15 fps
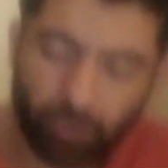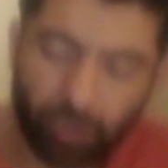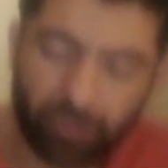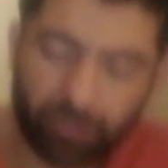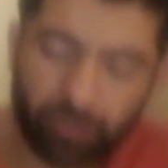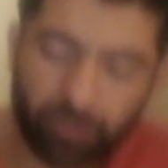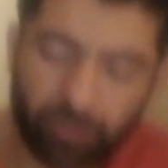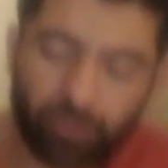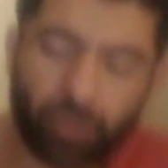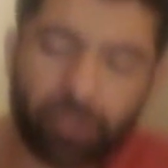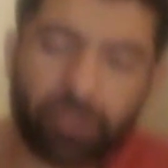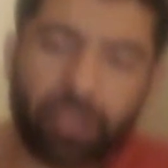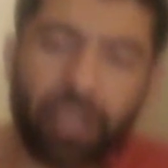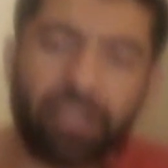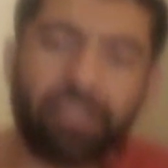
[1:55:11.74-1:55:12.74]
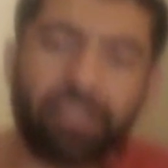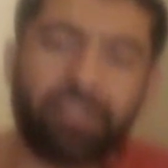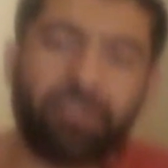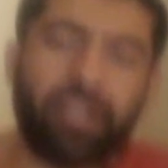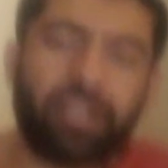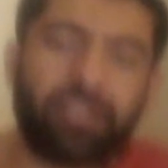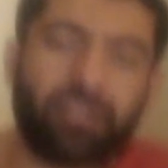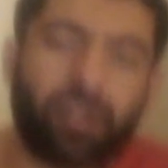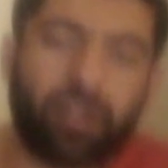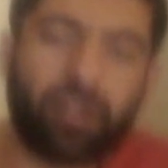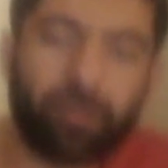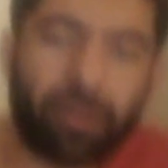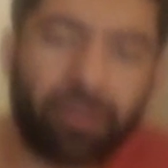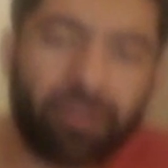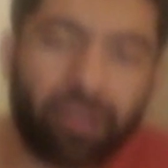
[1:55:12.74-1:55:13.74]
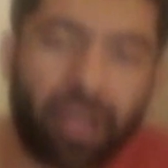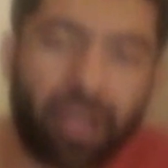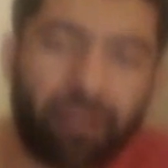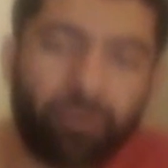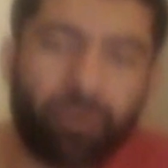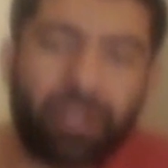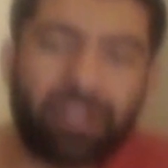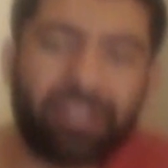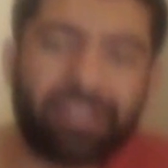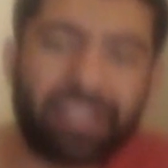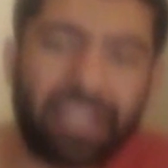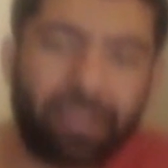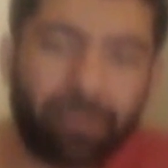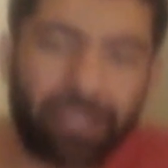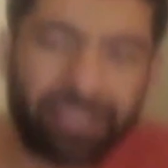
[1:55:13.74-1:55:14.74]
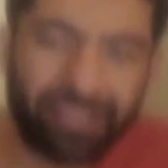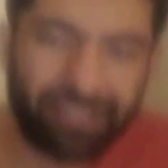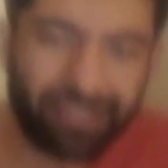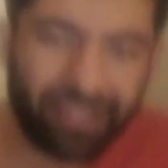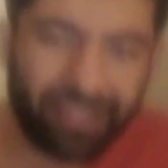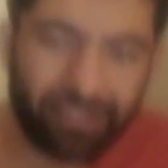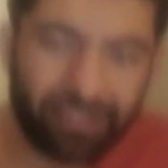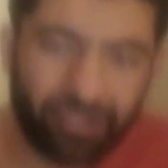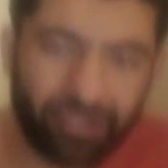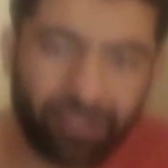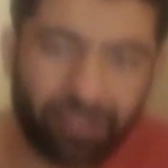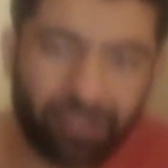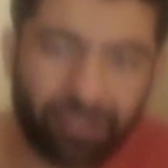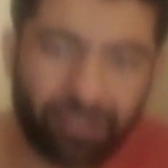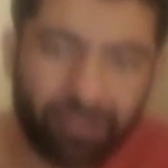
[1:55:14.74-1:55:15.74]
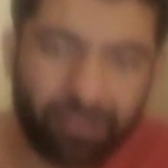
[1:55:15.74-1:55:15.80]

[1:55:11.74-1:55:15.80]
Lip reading: It's what Esther Hicks talked about. Have you read the segment intention?